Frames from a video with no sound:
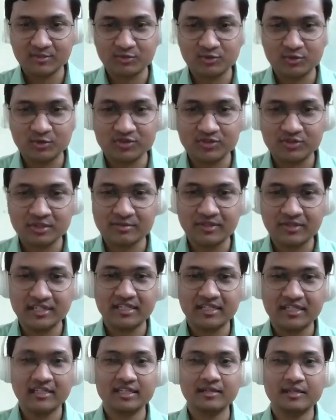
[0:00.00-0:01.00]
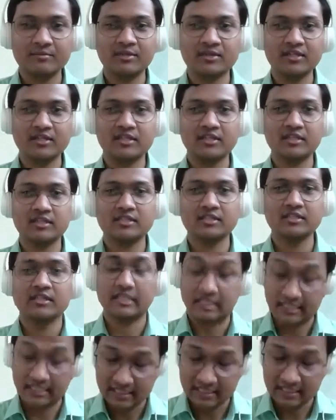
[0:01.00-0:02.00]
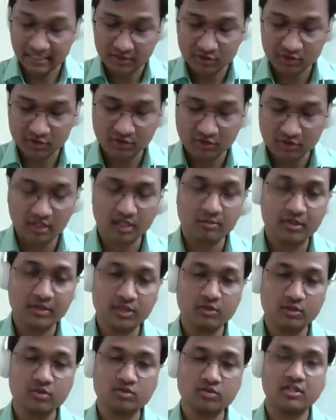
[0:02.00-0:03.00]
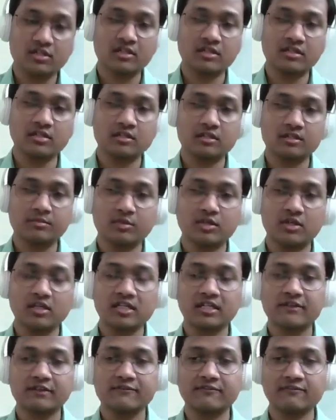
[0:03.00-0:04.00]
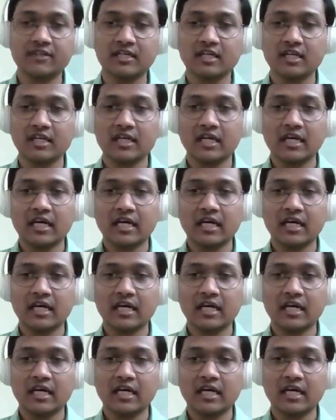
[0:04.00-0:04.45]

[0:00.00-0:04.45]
social media can surely be used in a productive way.